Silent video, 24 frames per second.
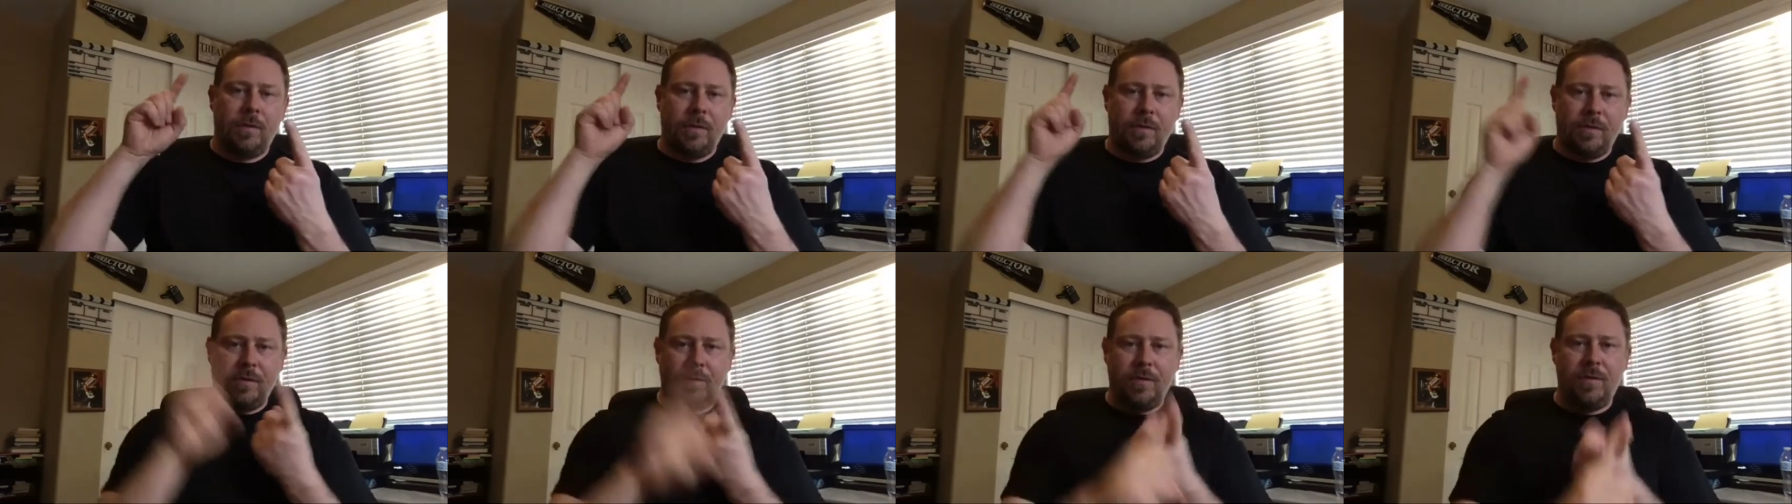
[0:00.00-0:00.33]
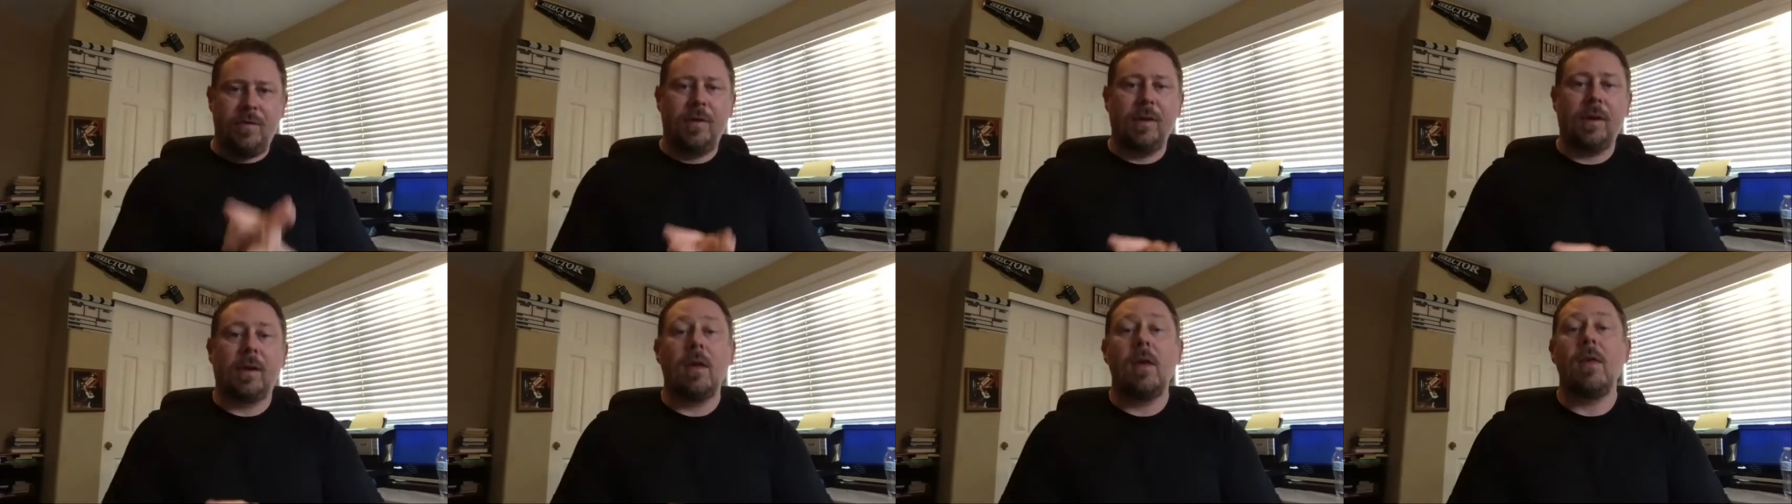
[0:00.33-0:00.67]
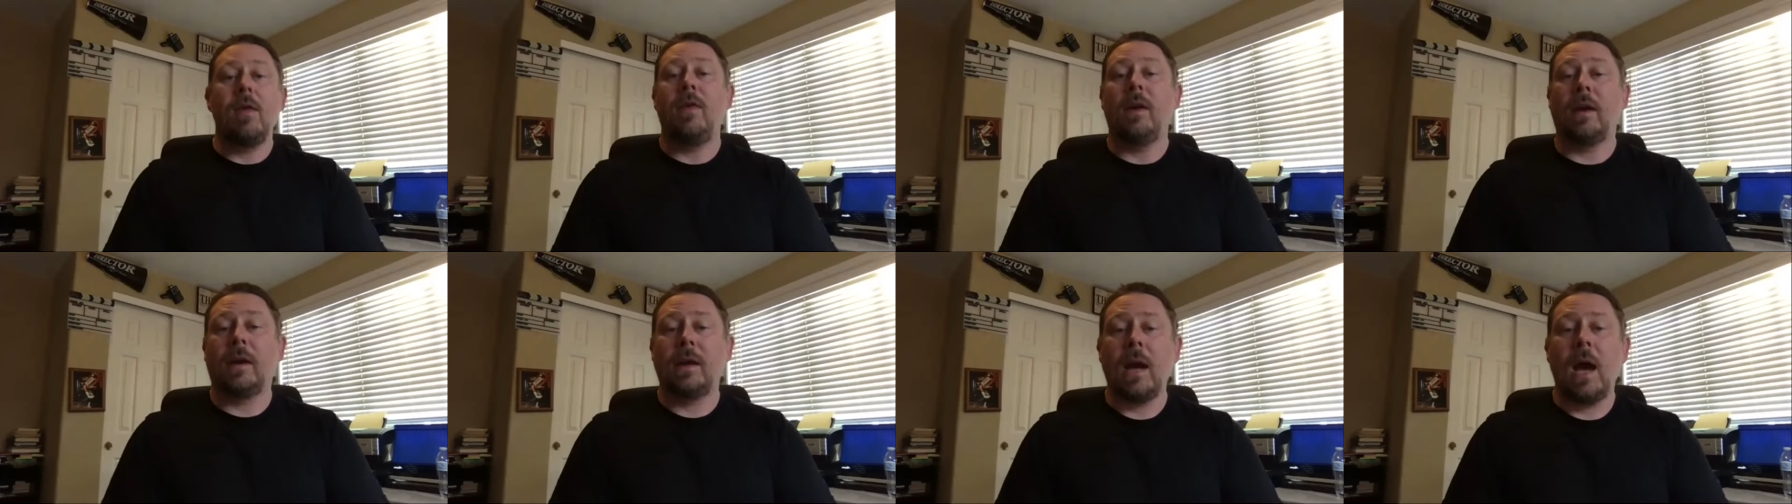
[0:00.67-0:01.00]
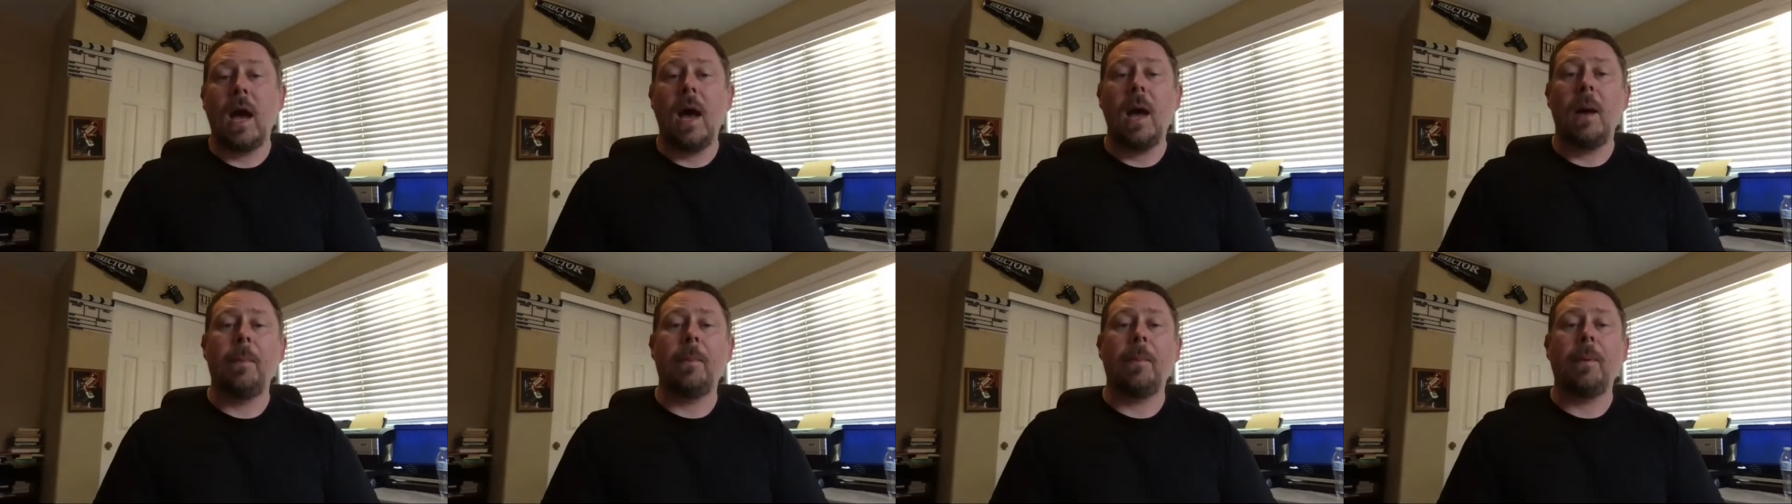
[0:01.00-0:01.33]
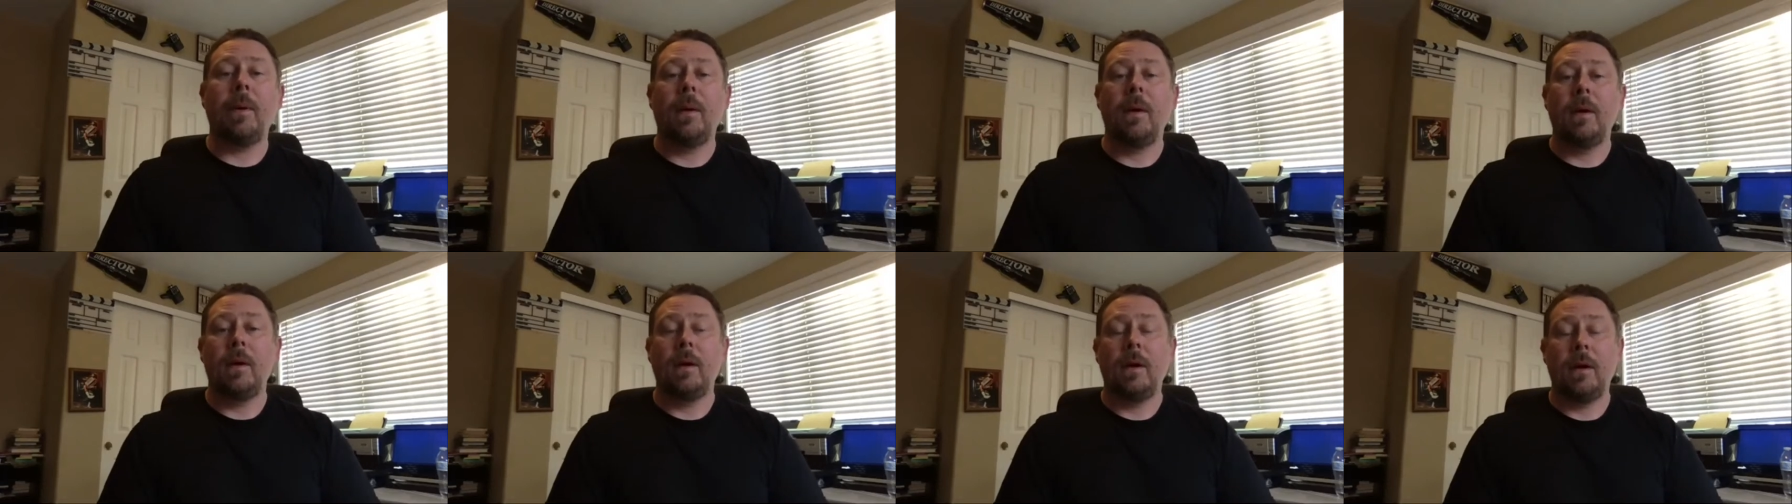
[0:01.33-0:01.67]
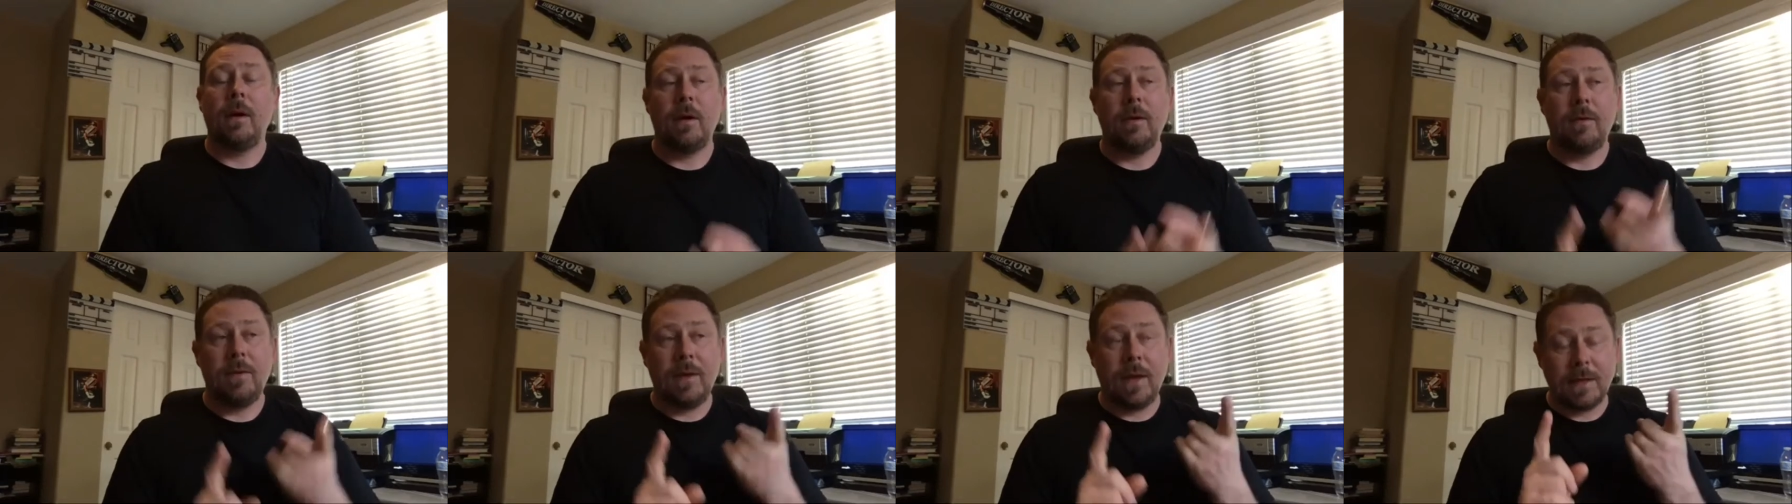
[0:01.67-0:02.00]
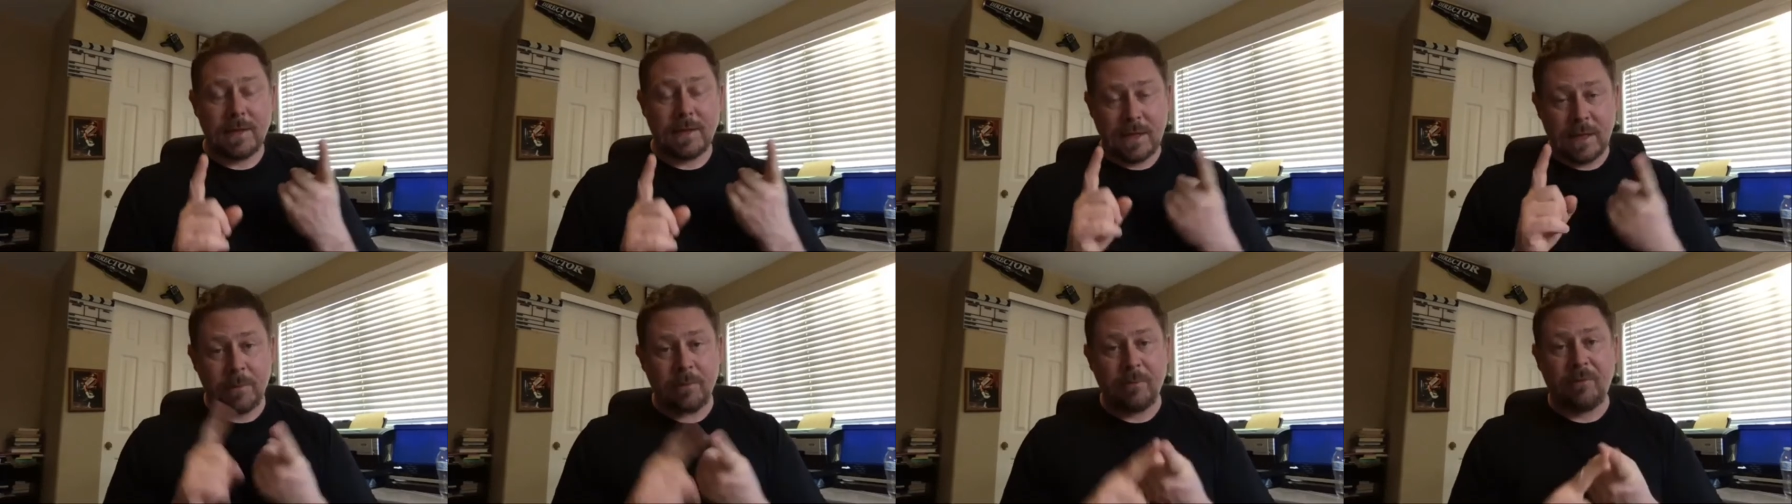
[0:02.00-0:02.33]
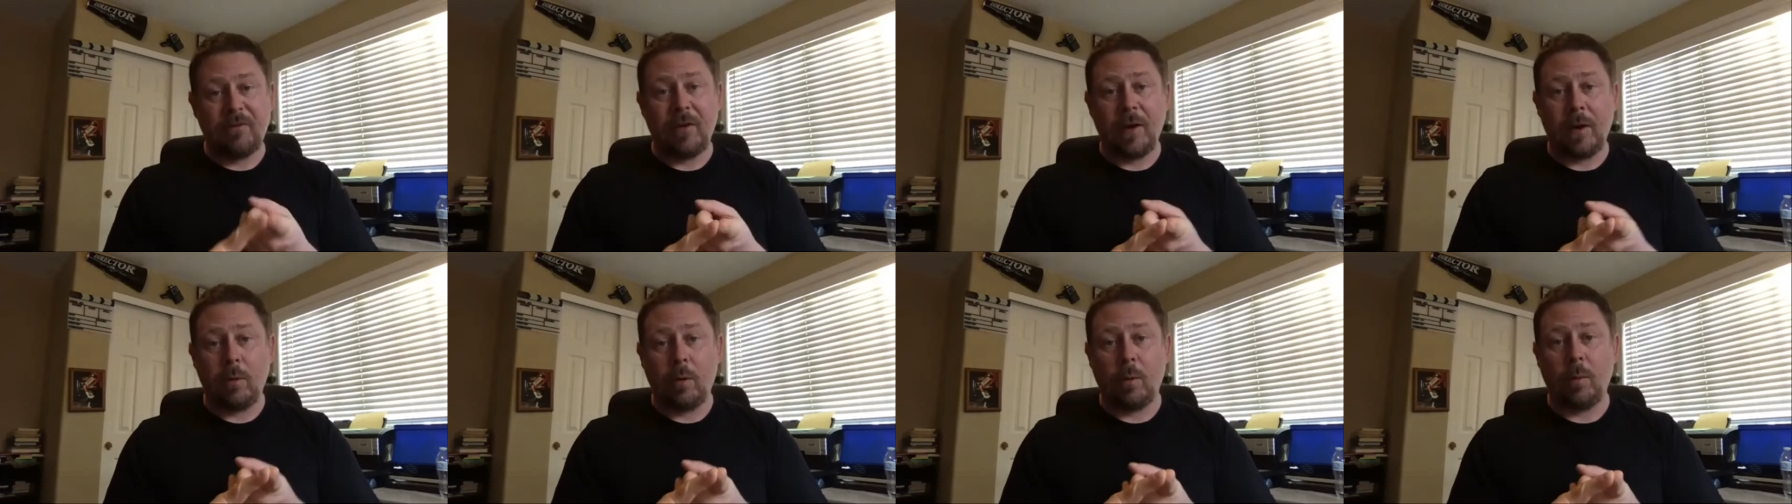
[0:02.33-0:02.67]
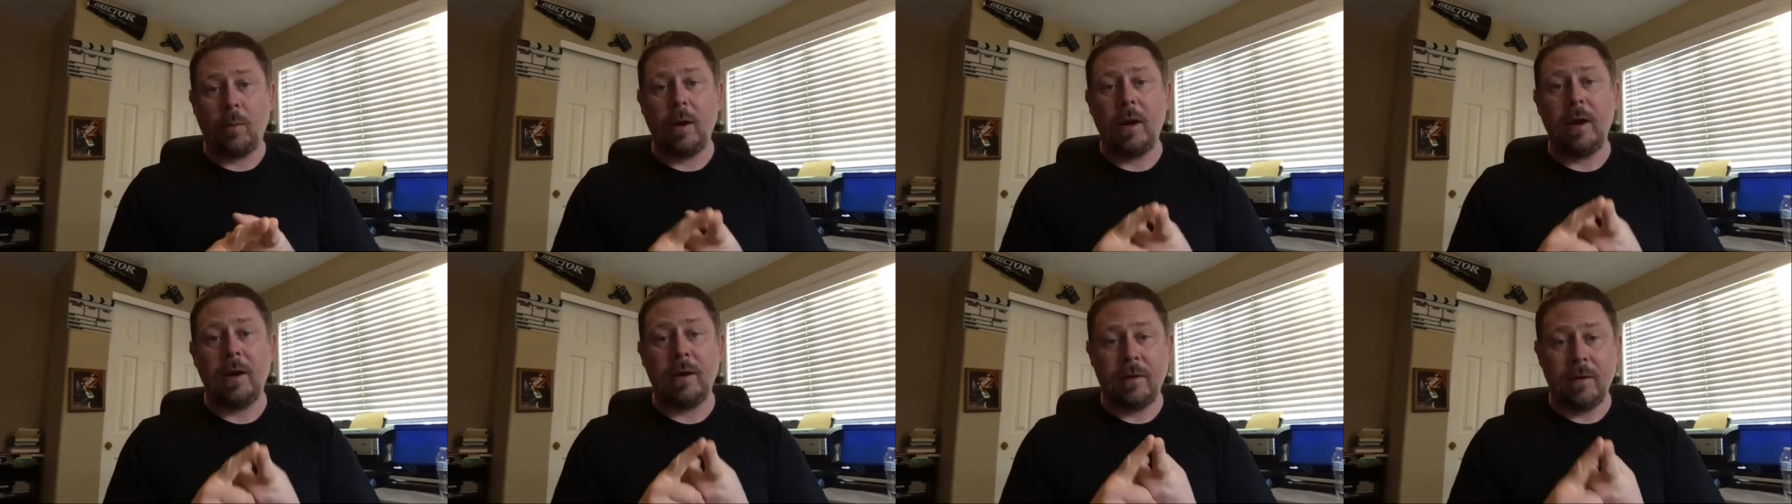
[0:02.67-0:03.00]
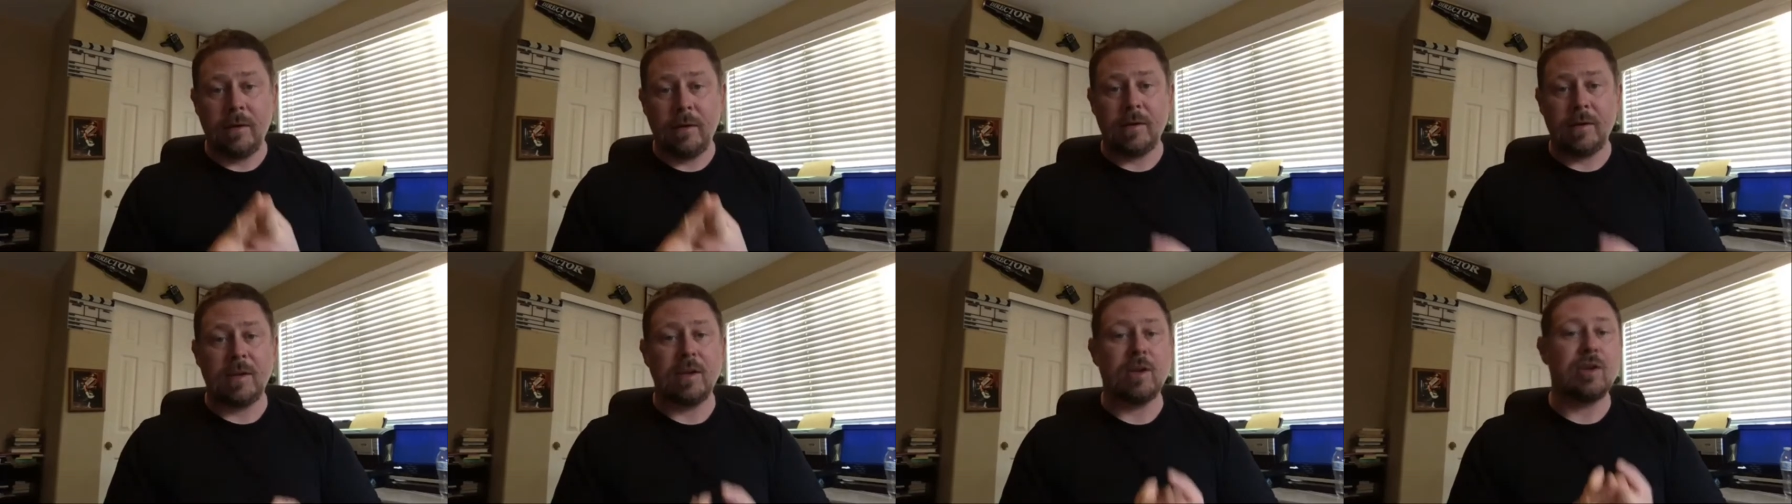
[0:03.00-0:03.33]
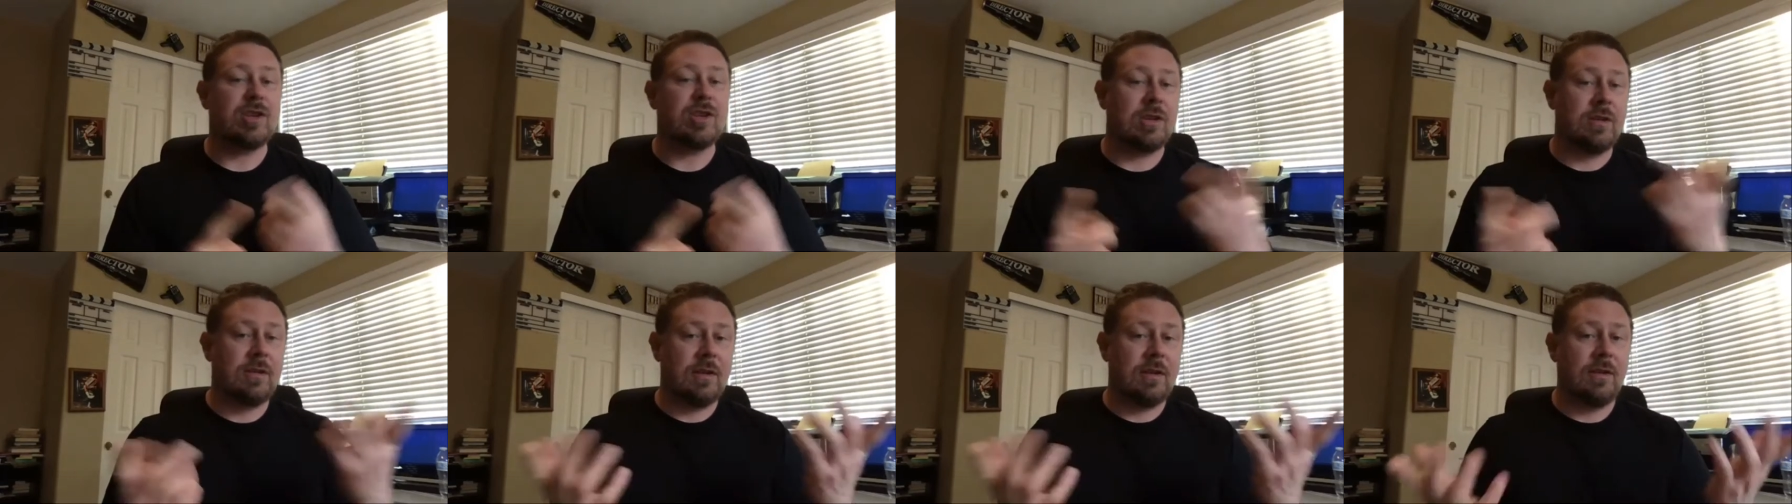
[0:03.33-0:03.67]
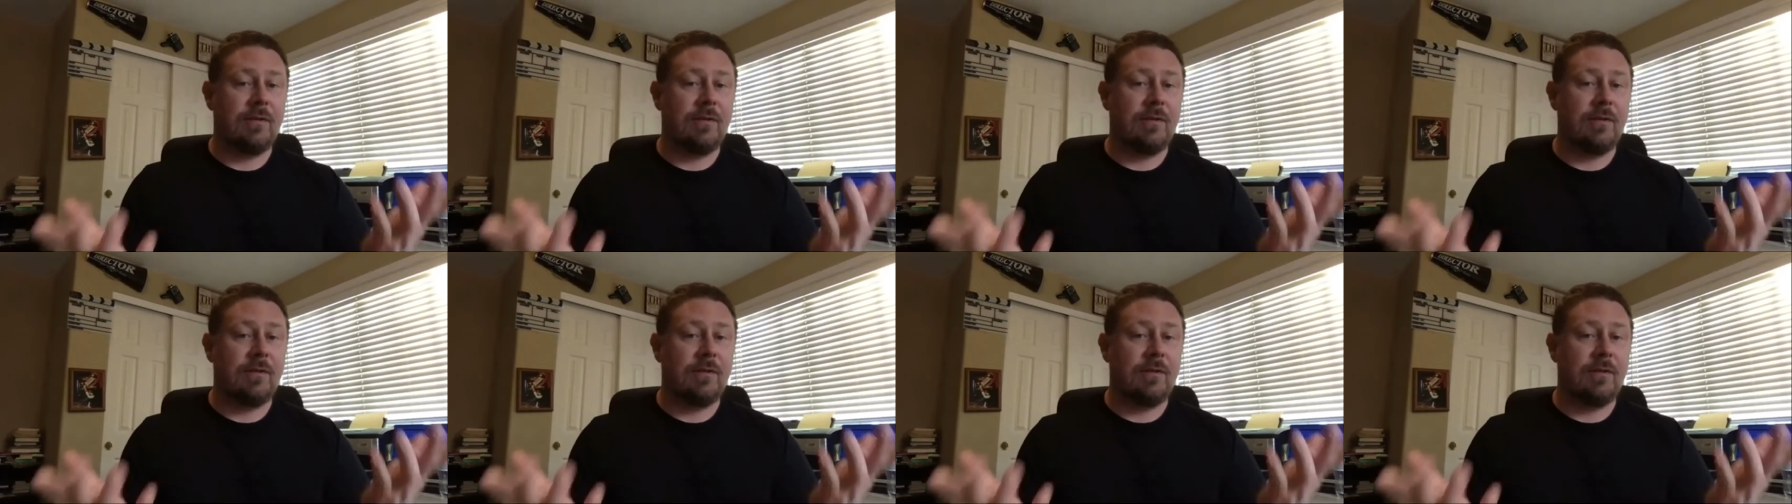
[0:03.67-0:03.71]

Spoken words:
The cop that's in the